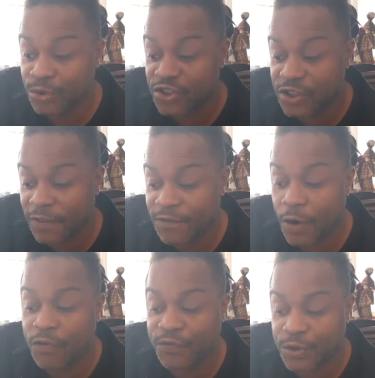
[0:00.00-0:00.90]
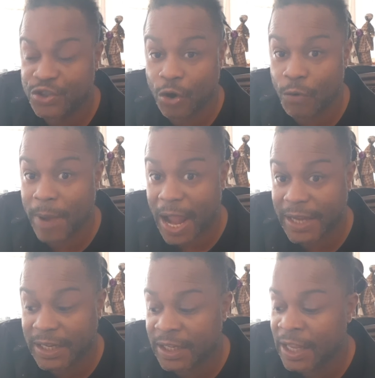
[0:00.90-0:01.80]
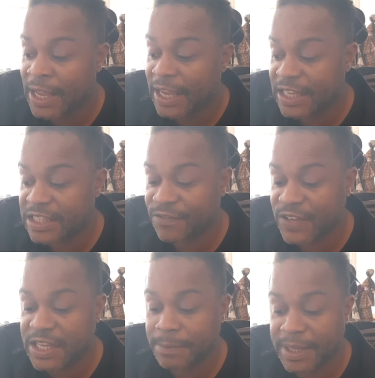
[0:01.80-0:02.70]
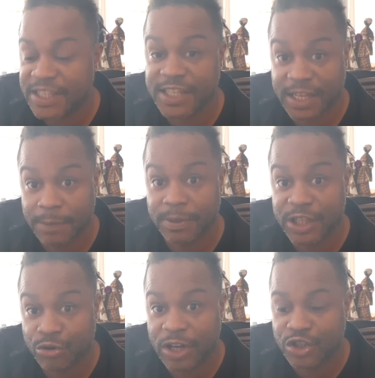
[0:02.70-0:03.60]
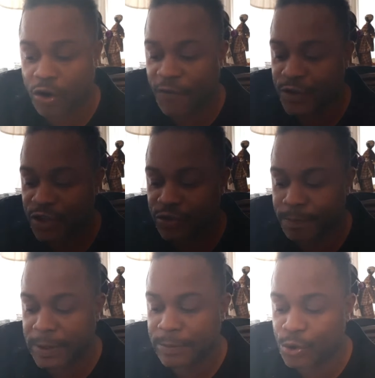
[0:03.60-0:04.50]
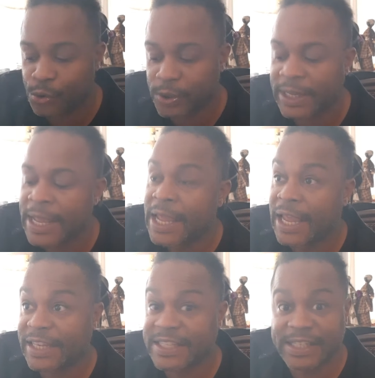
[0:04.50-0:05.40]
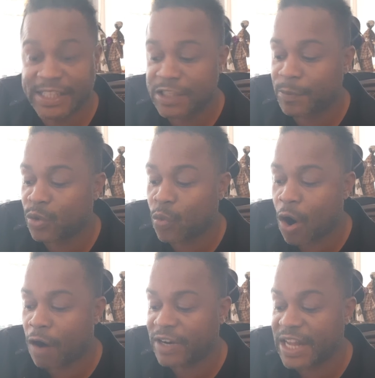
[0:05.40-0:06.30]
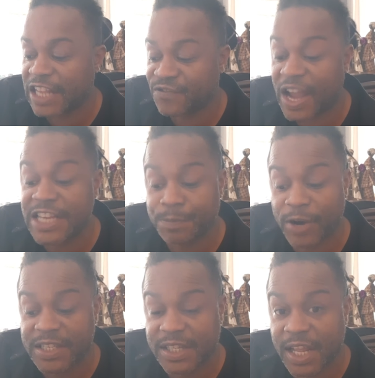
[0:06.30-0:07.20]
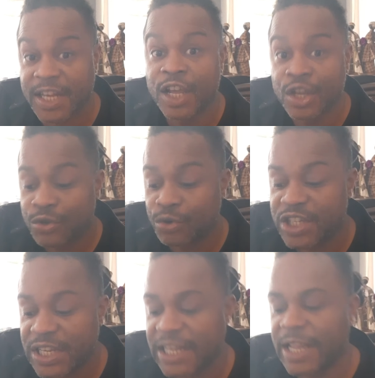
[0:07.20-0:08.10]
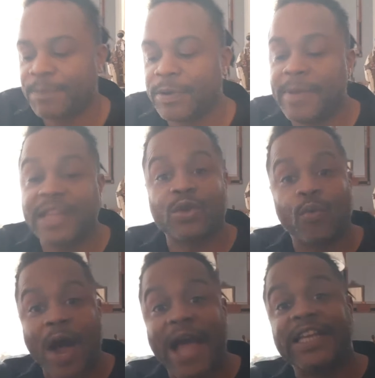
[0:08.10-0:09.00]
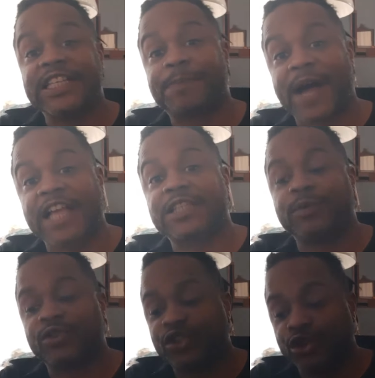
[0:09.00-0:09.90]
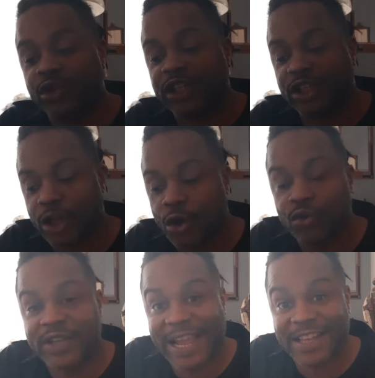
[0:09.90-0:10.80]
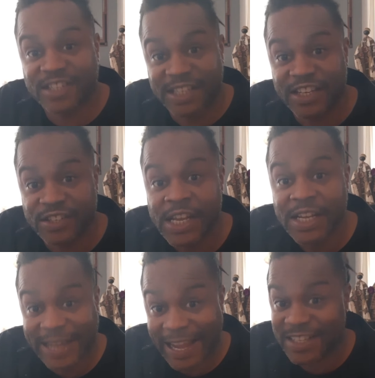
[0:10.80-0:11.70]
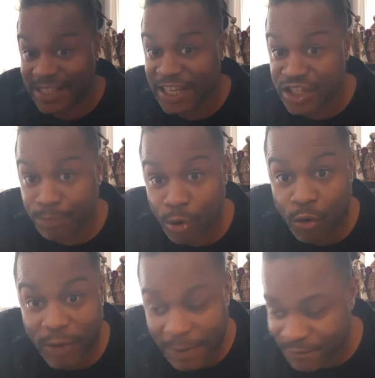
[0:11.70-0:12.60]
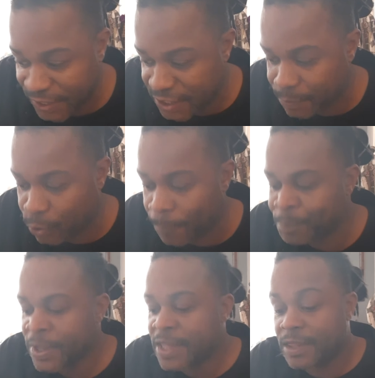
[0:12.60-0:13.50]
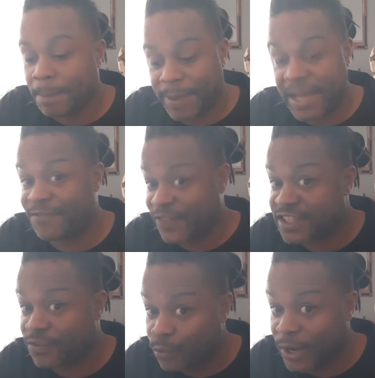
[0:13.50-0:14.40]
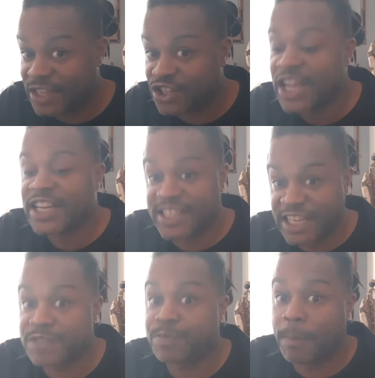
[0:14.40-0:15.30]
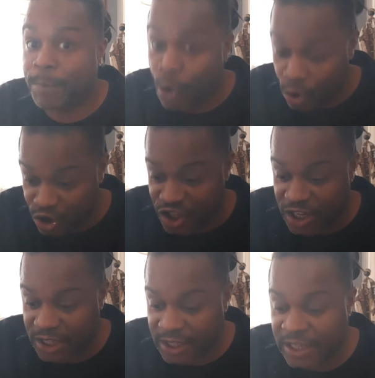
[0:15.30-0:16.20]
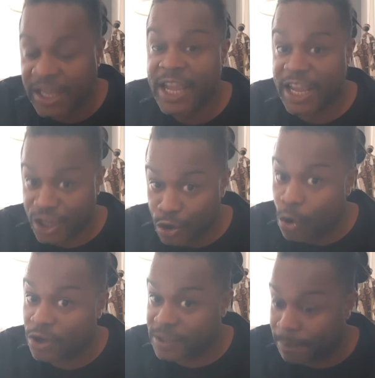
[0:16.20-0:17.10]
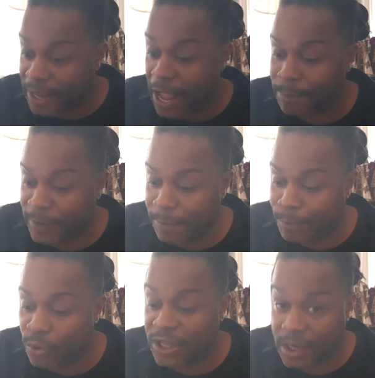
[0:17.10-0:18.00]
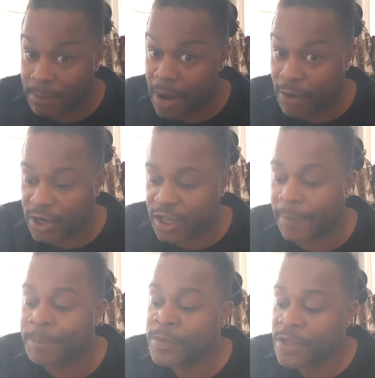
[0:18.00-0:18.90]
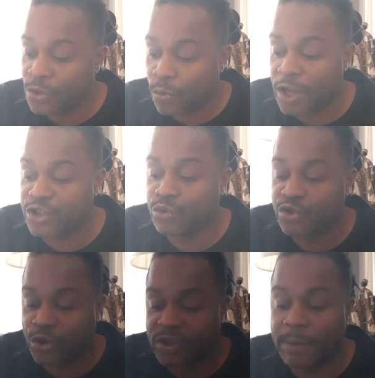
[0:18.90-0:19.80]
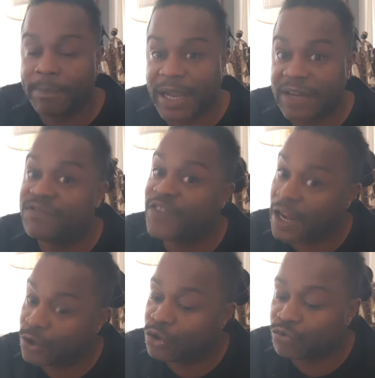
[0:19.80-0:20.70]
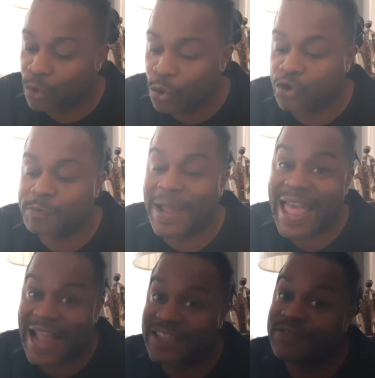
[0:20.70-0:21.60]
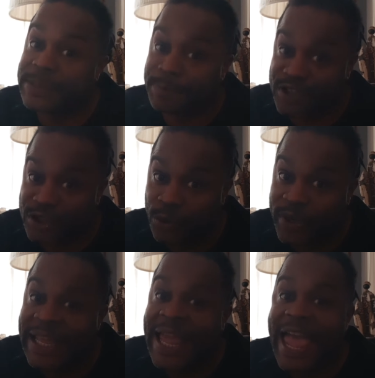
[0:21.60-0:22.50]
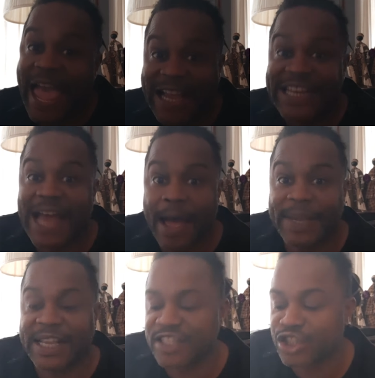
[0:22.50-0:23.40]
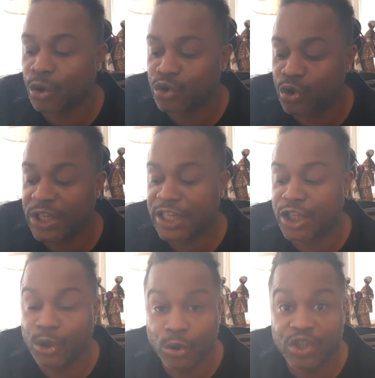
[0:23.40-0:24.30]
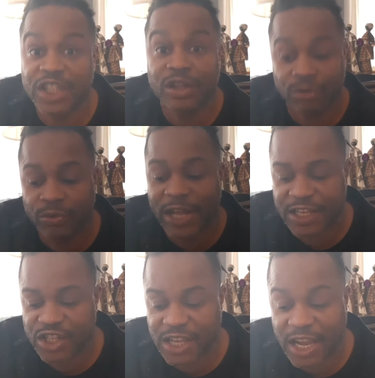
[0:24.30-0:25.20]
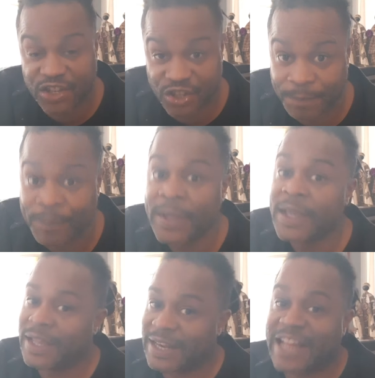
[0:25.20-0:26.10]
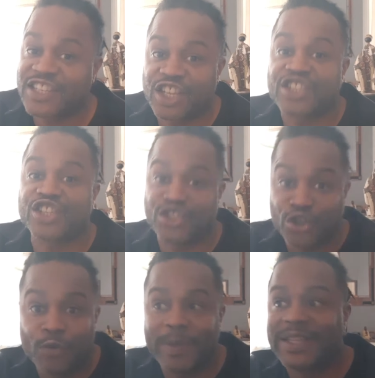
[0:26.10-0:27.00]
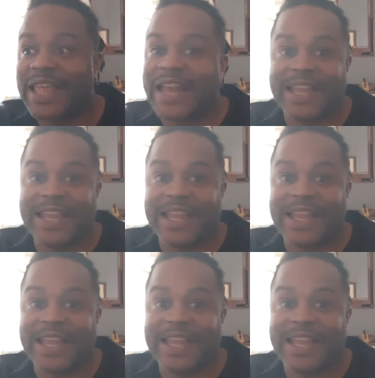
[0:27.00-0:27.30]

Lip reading: to vote for Joe Biden is if he commits to Kimberly Crenshaw for the Supreme Court and to Elizabeth Warren as vice president so she can implement the widest possible student loan cancellation program feasible, the benefits of which disproportionately inure to black people in America, the ones who took the bait and followed the rules by actively pursuing economic and social inclusion through education. And that's just assuming that